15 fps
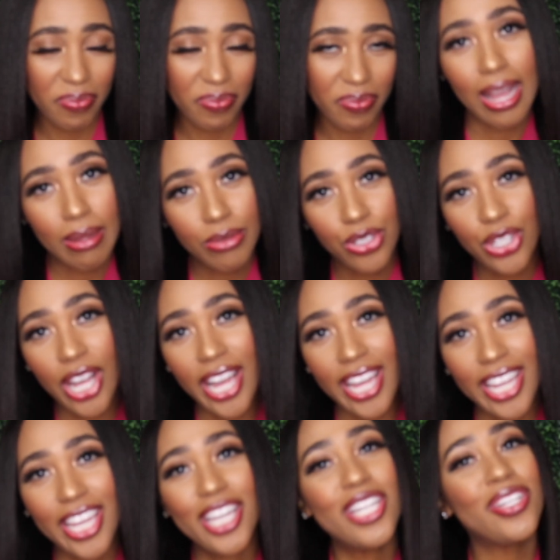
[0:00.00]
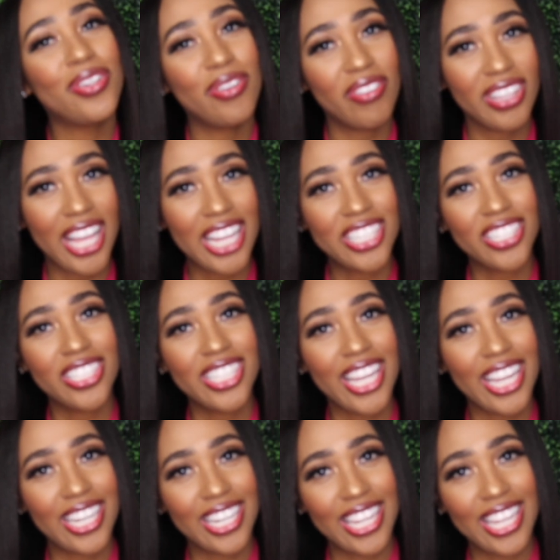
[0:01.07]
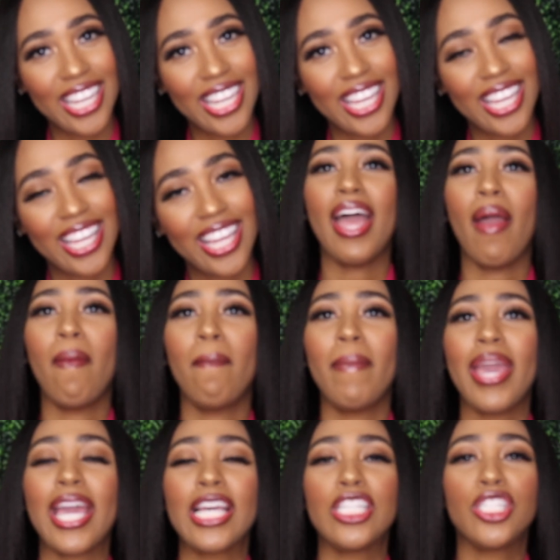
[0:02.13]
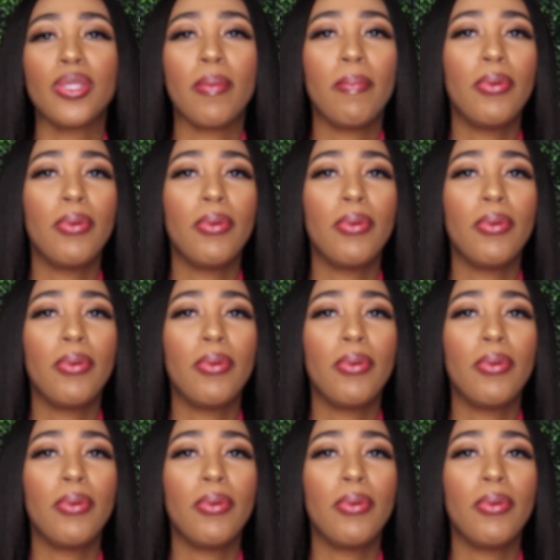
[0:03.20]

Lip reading: I'm trying a new relaxer technique that makes